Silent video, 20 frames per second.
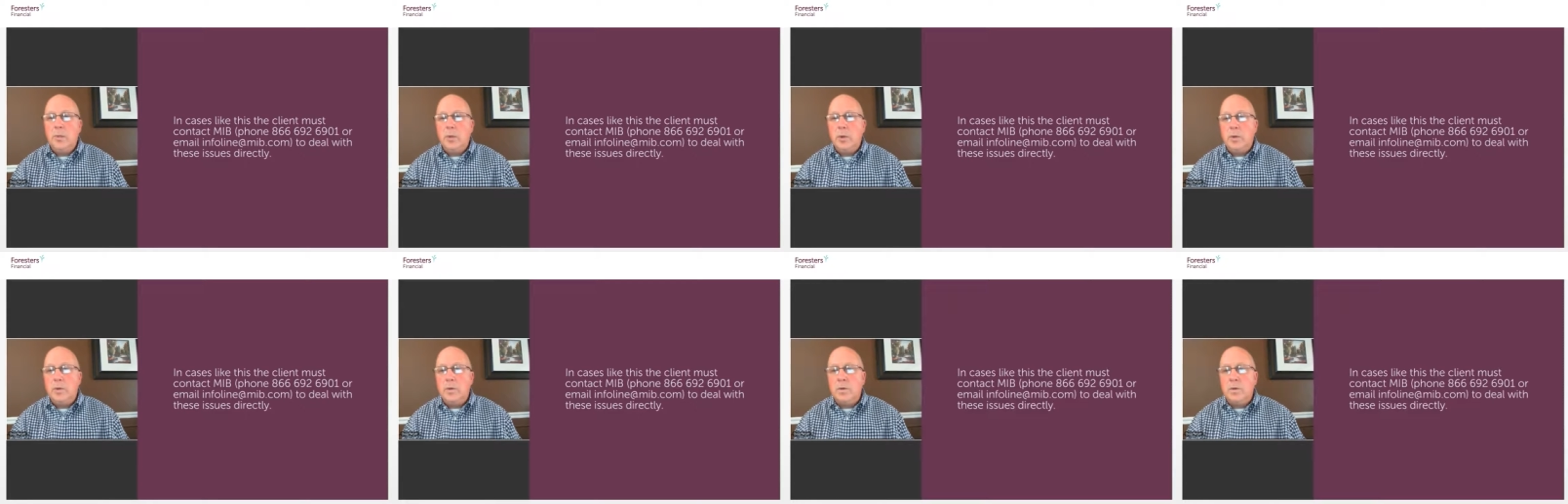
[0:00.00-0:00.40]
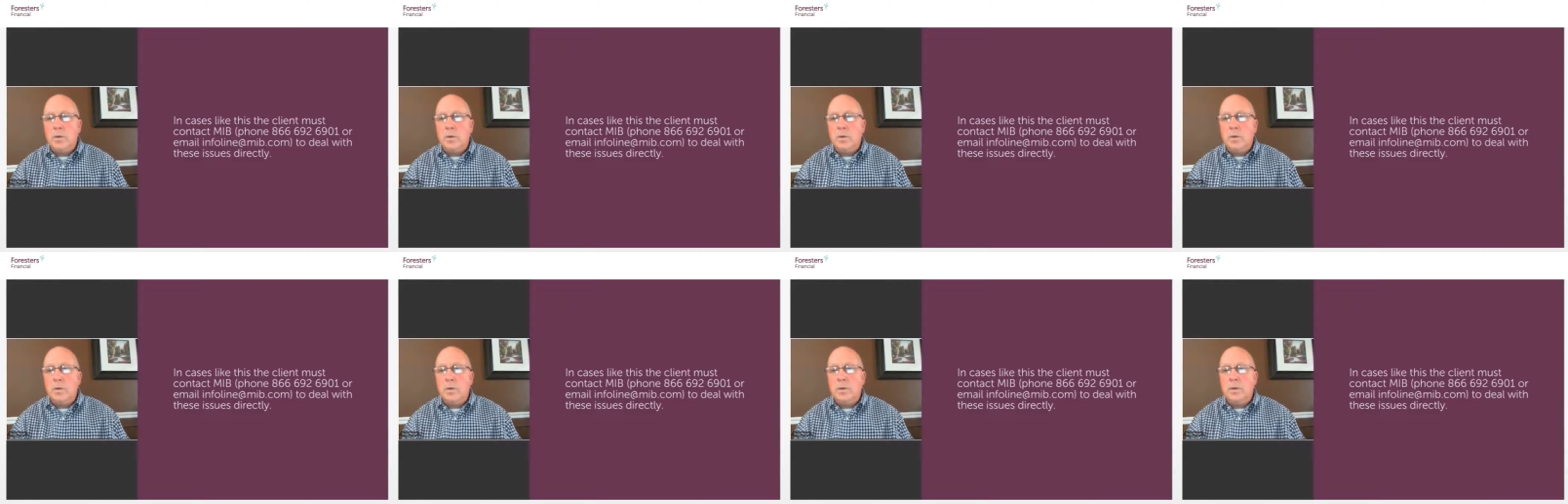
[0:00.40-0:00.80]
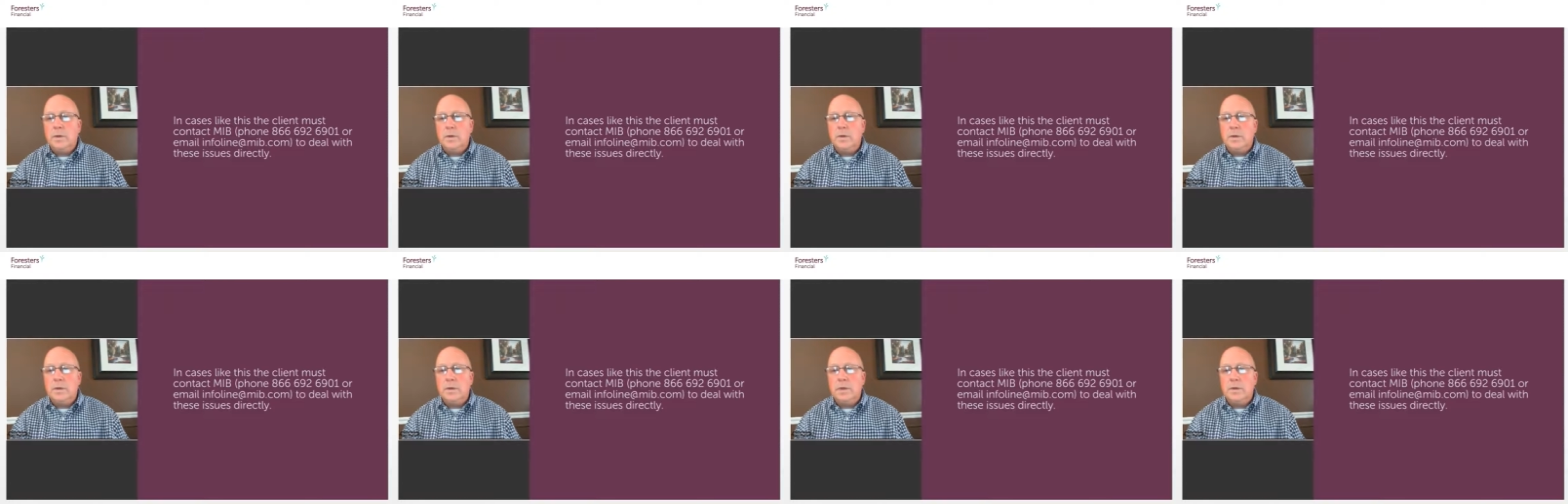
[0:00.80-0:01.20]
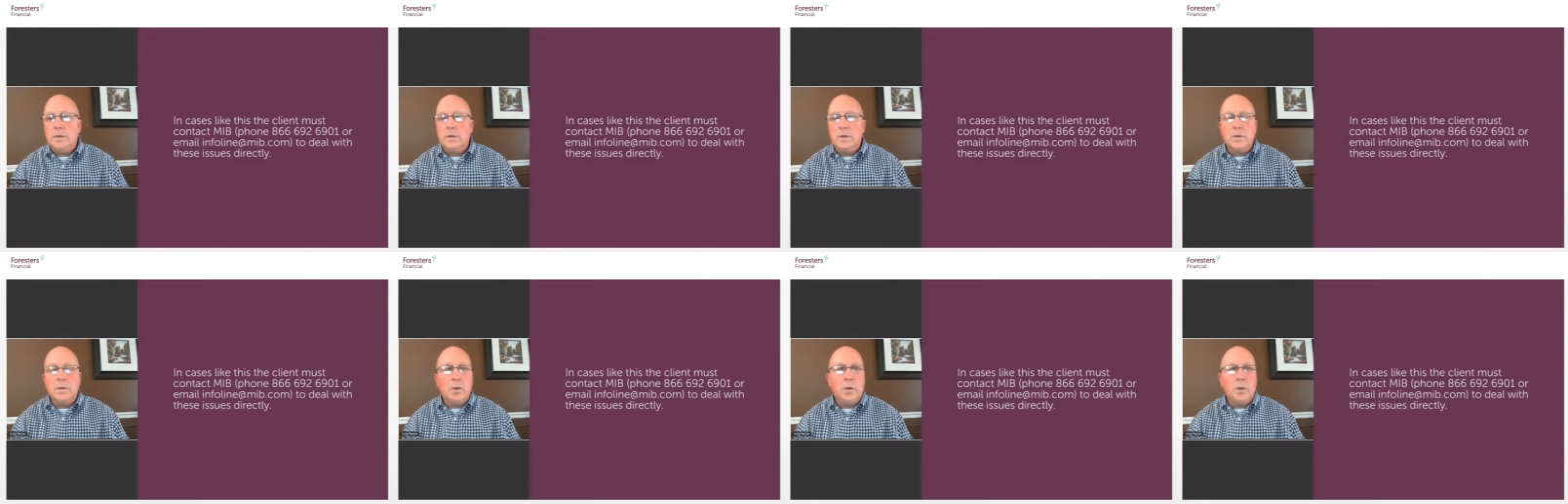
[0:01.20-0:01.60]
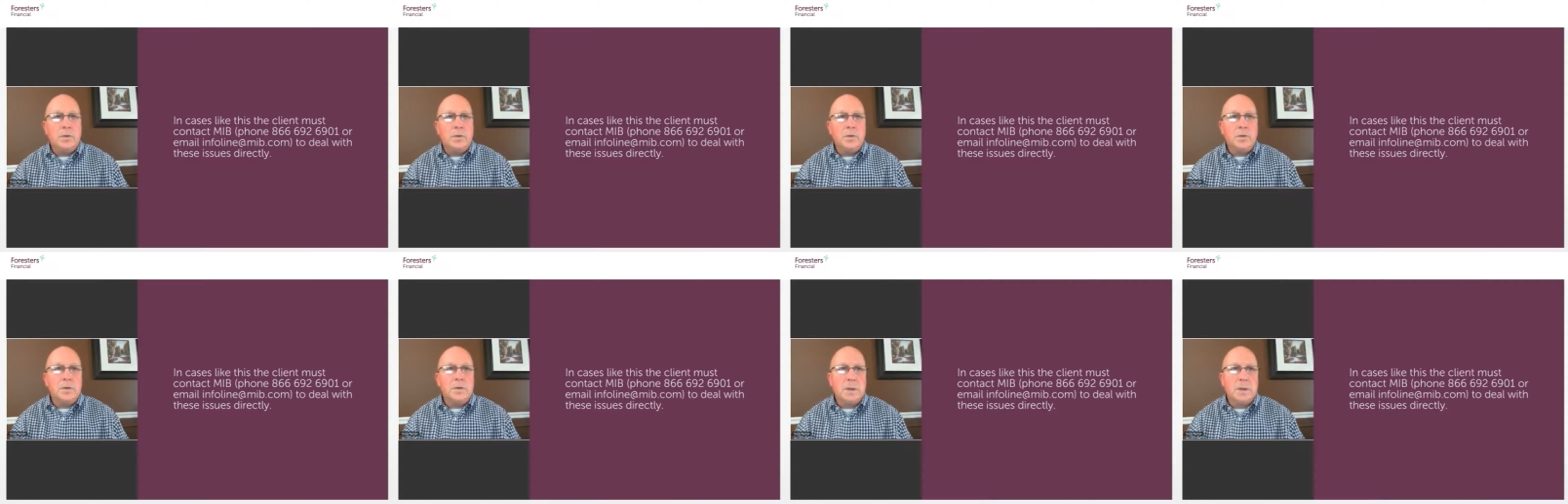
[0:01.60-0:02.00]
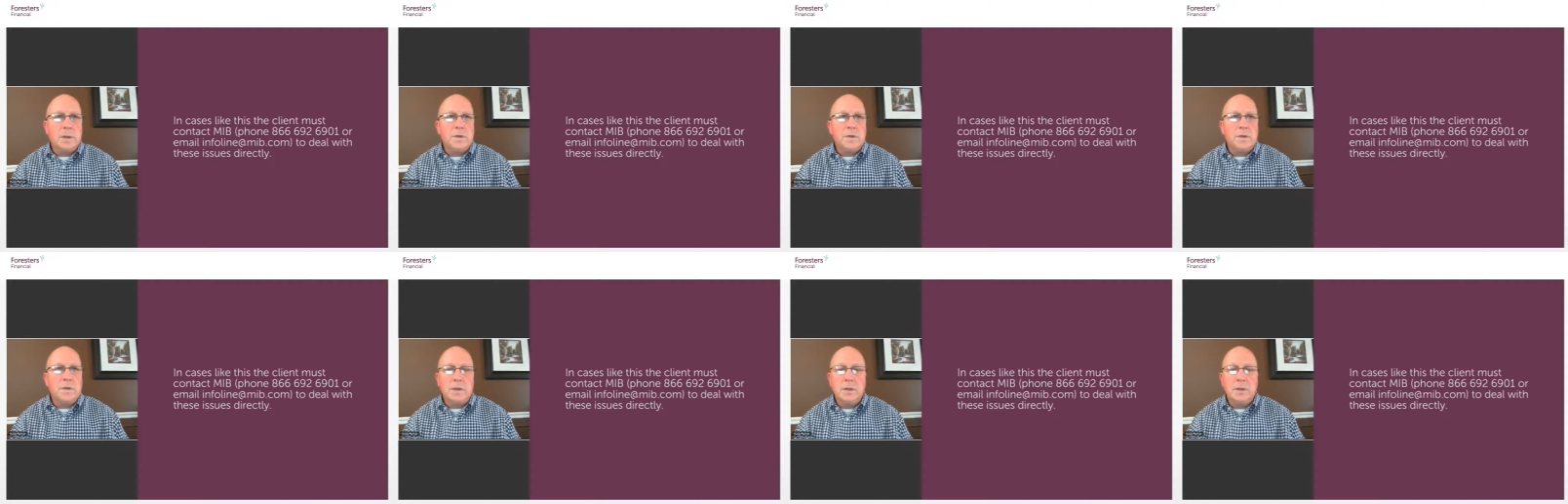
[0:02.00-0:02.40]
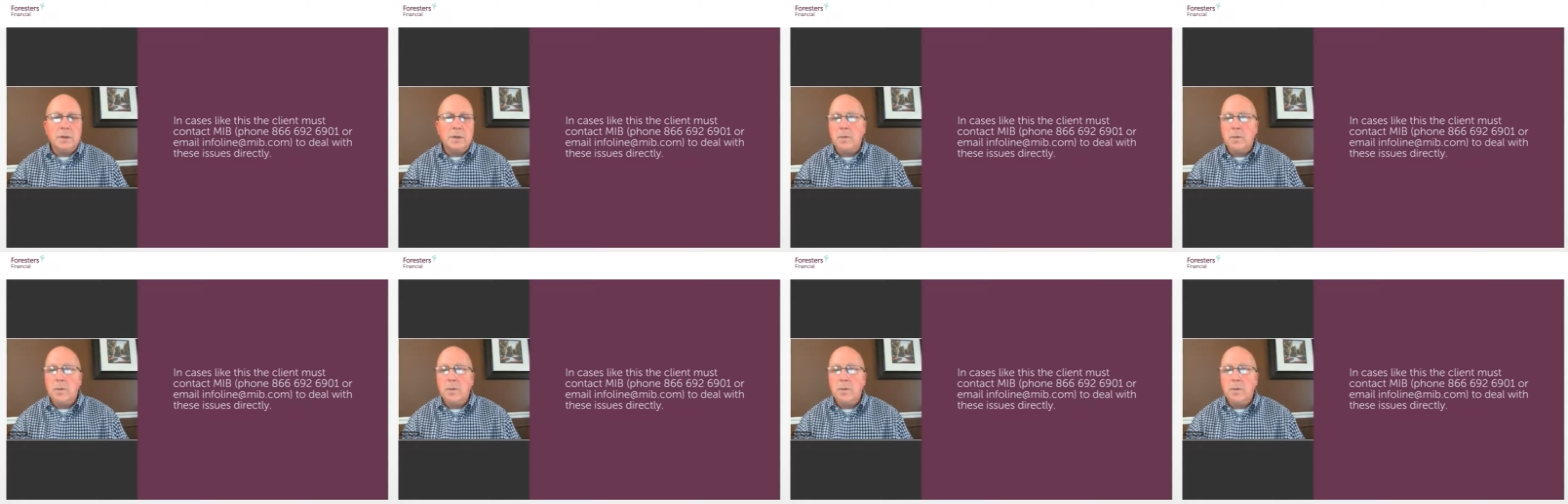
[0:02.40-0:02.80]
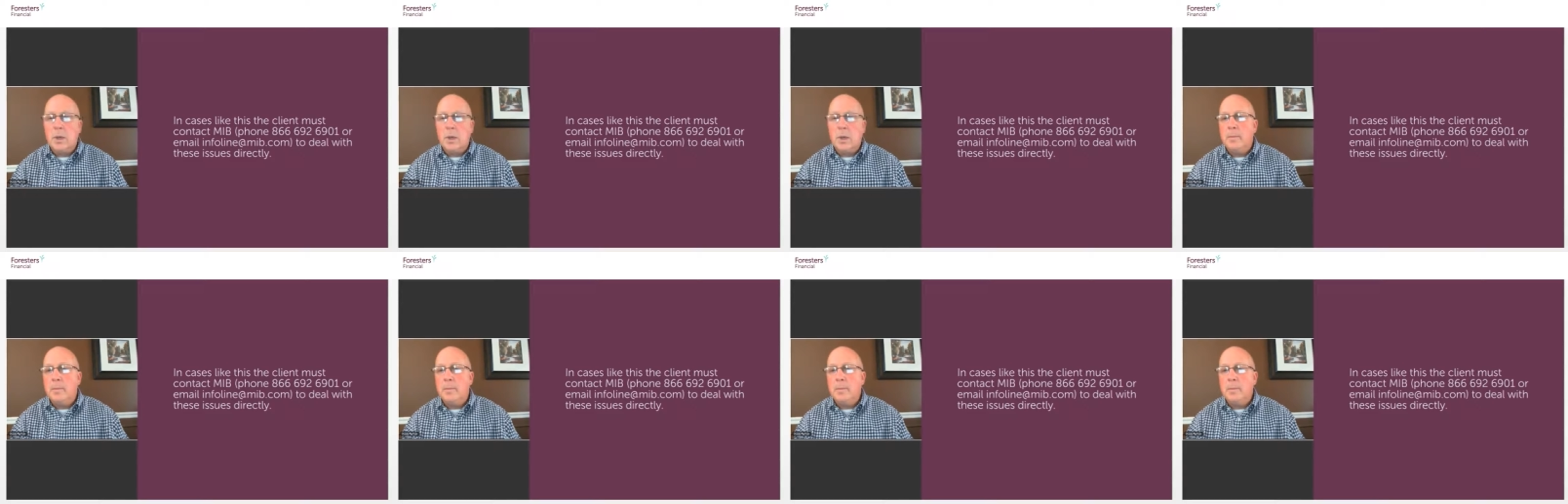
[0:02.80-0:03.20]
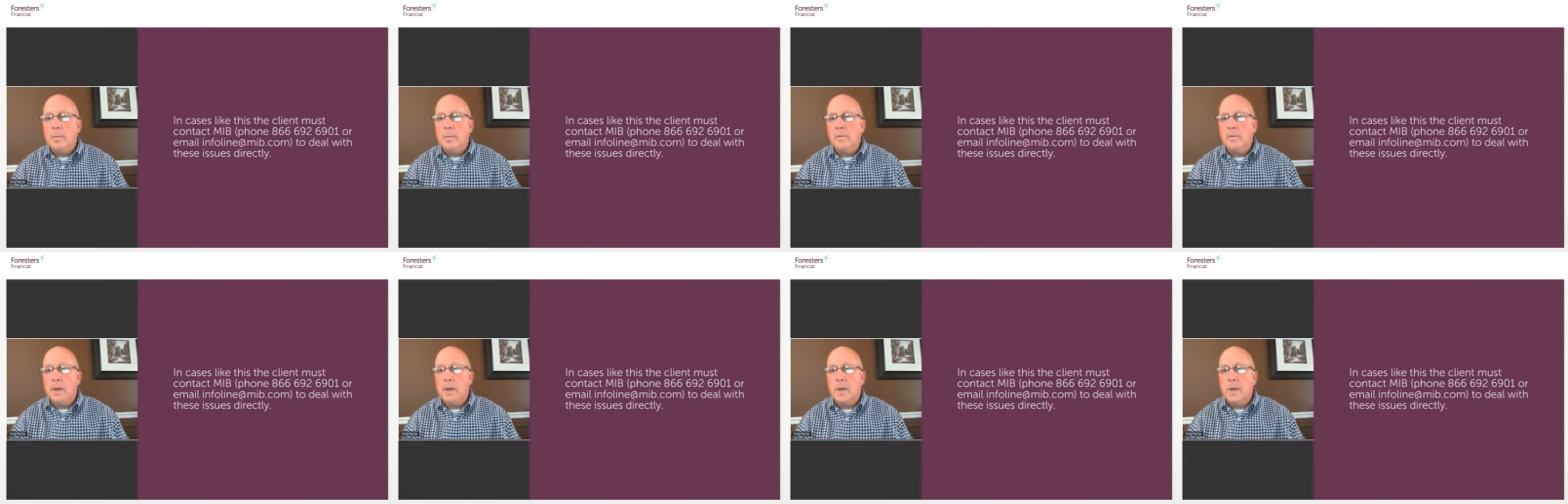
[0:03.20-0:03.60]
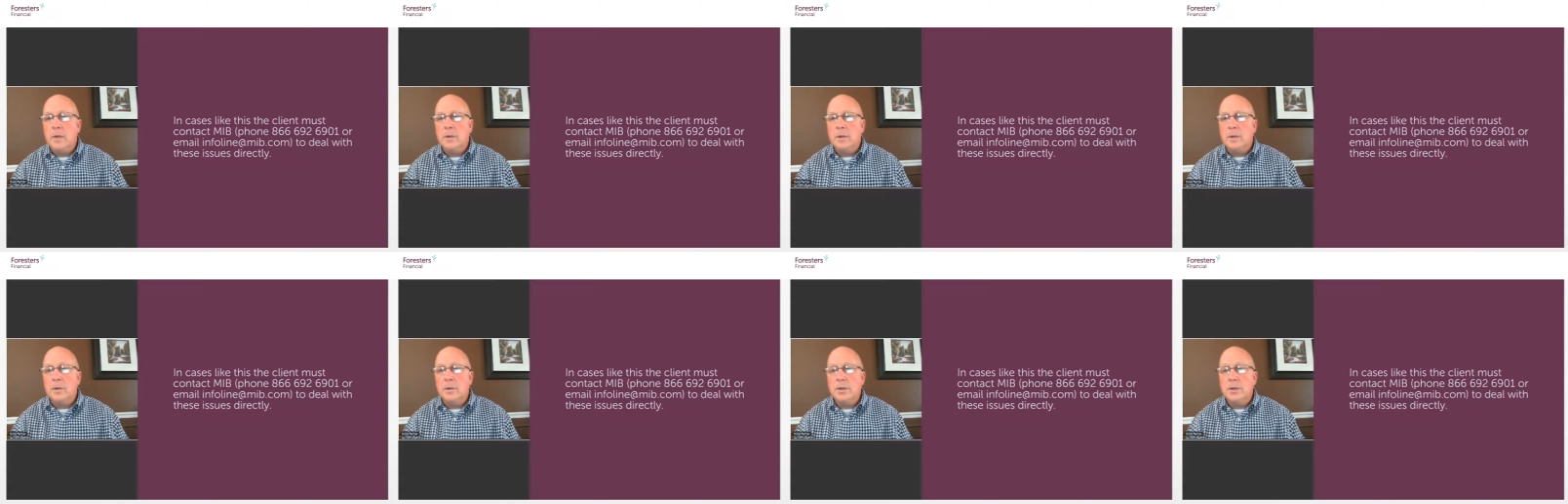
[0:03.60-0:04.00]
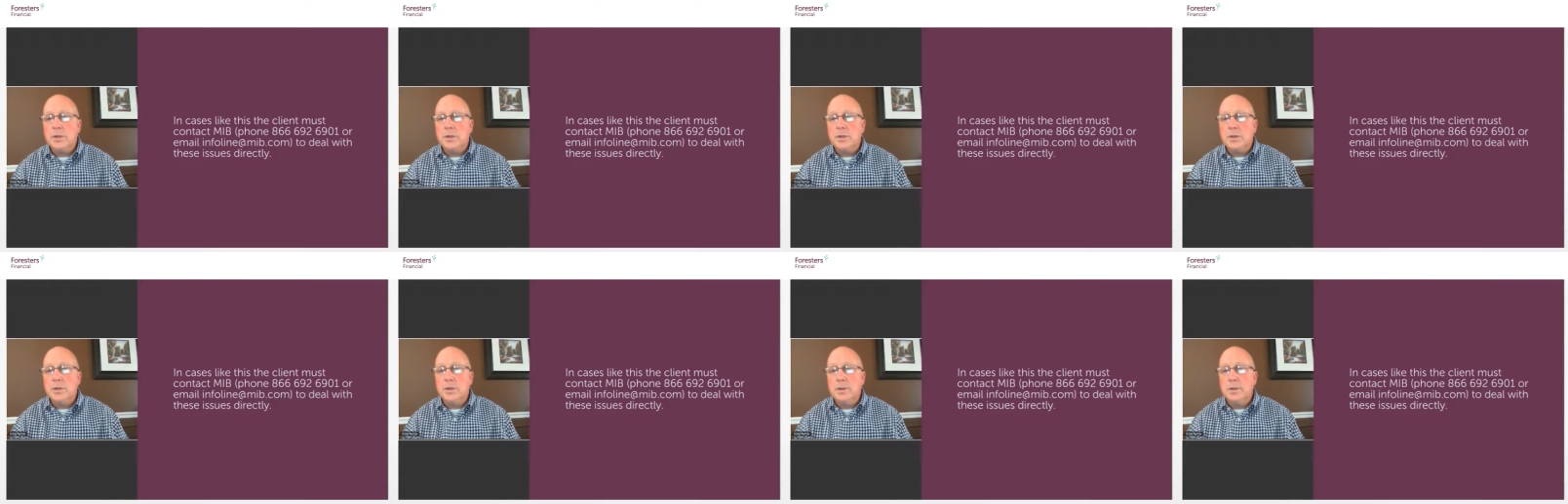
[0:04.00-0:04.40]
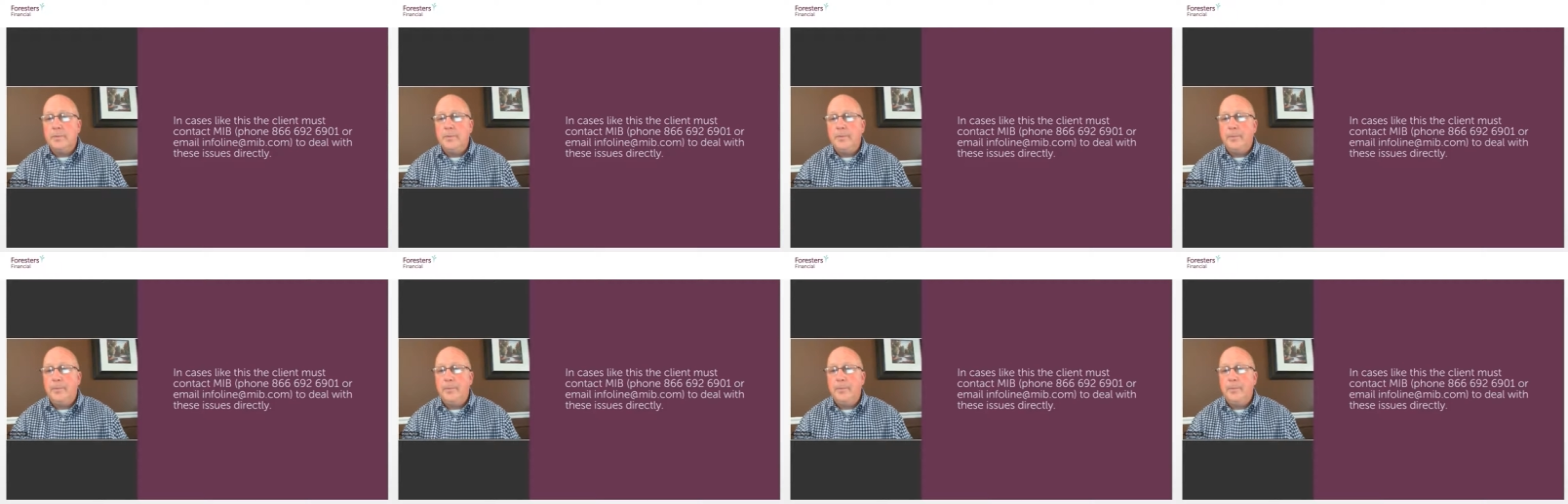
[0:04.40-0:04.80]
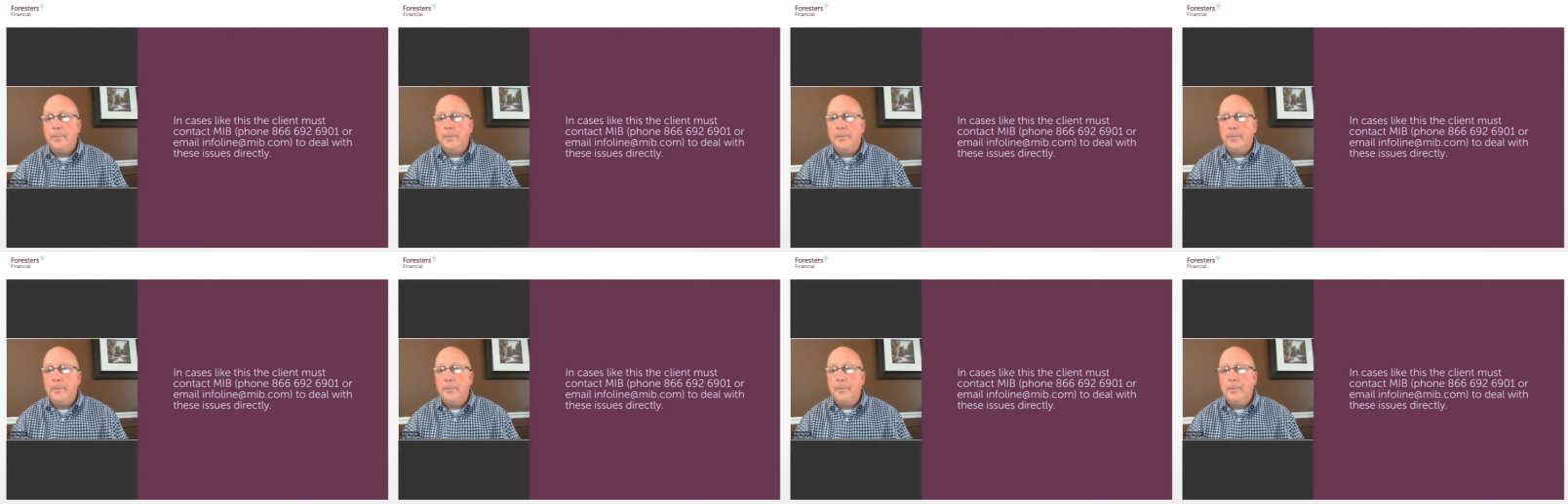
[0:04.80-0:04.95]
but we do need to go through steps to get to the bottom of that particular question.